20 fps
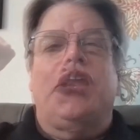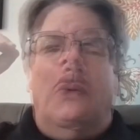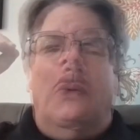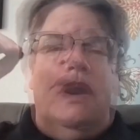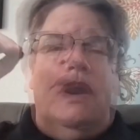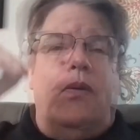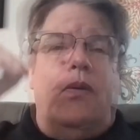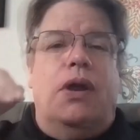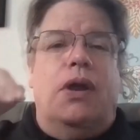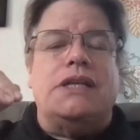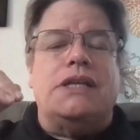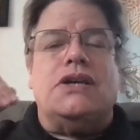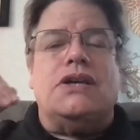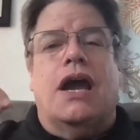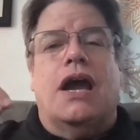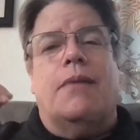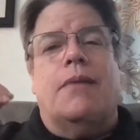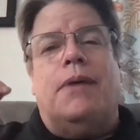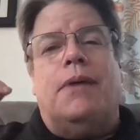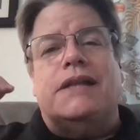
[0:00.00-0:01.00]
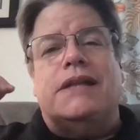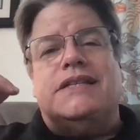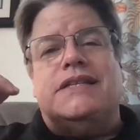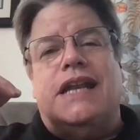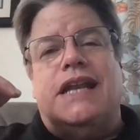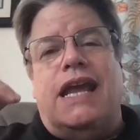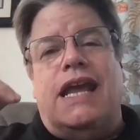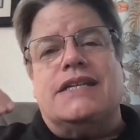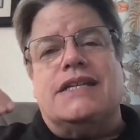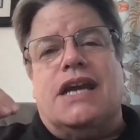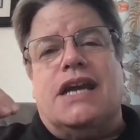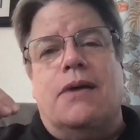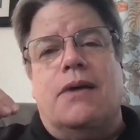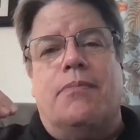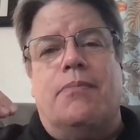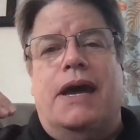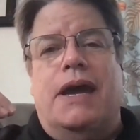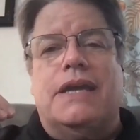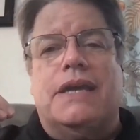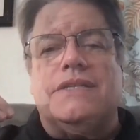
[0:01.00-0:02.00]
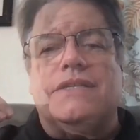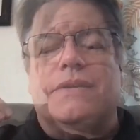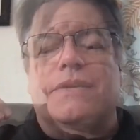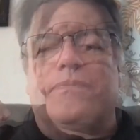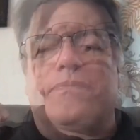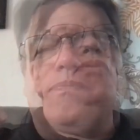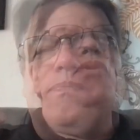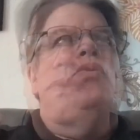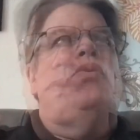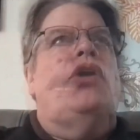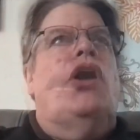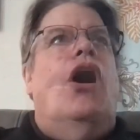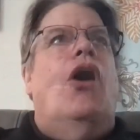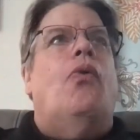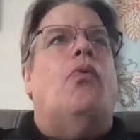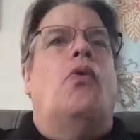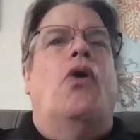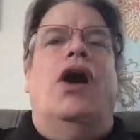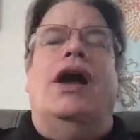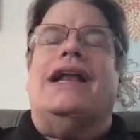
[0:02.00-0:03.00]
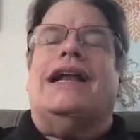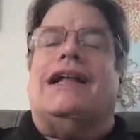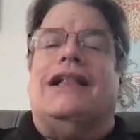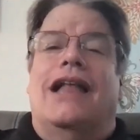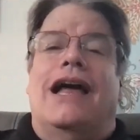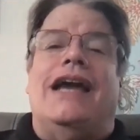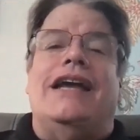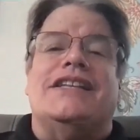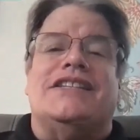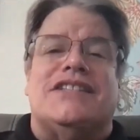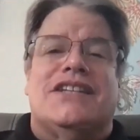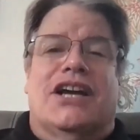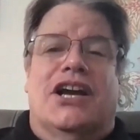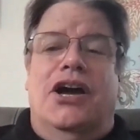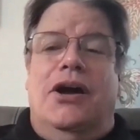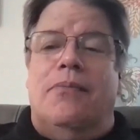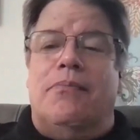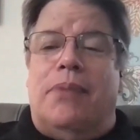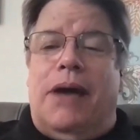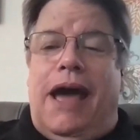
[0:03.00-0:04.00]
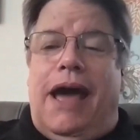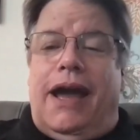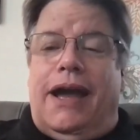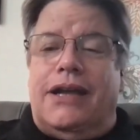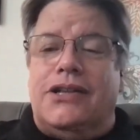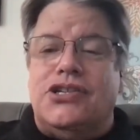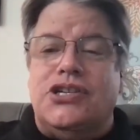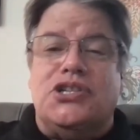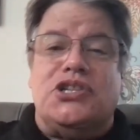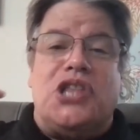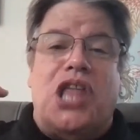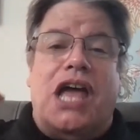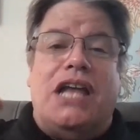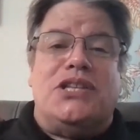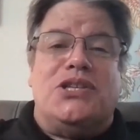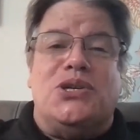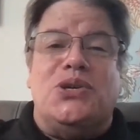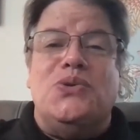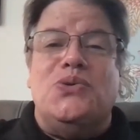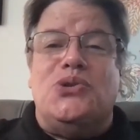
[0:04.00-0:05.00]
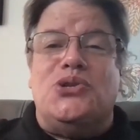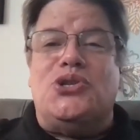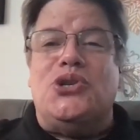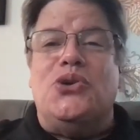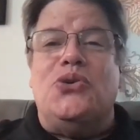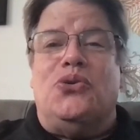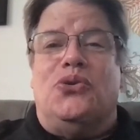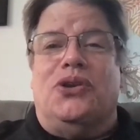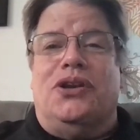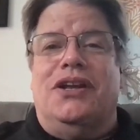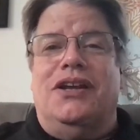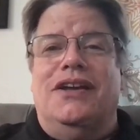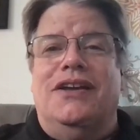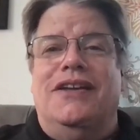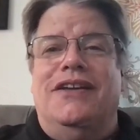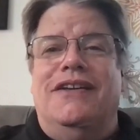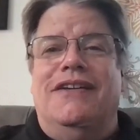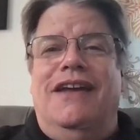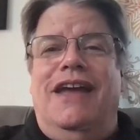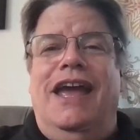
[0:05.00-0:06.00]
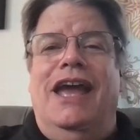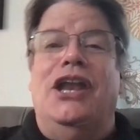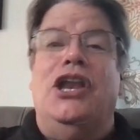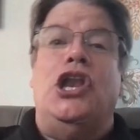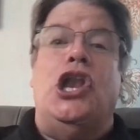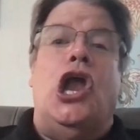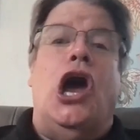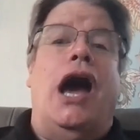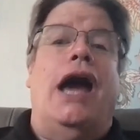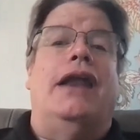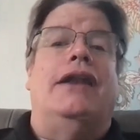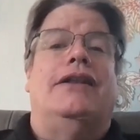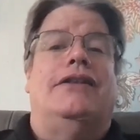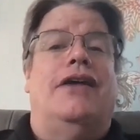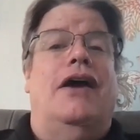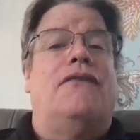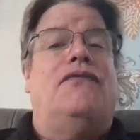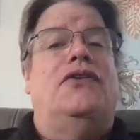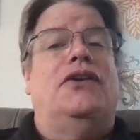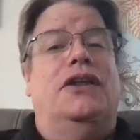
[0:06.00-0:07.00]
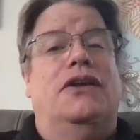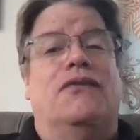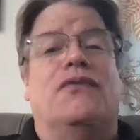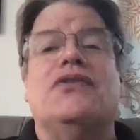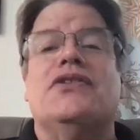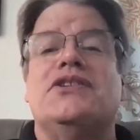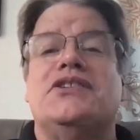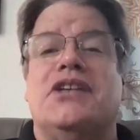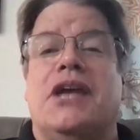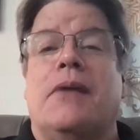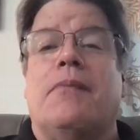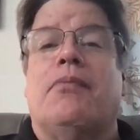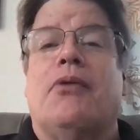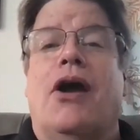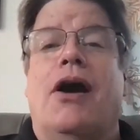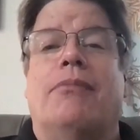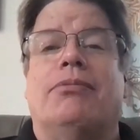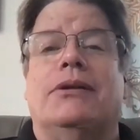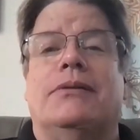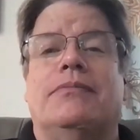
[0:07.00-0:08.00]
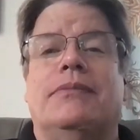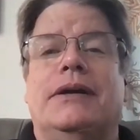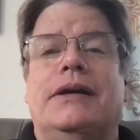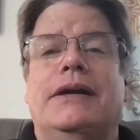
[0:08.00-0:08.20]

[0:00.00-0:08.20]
What I want to talk about today is comebacks. We all want clients to come back, just not too soon, and not definitely for the same problem.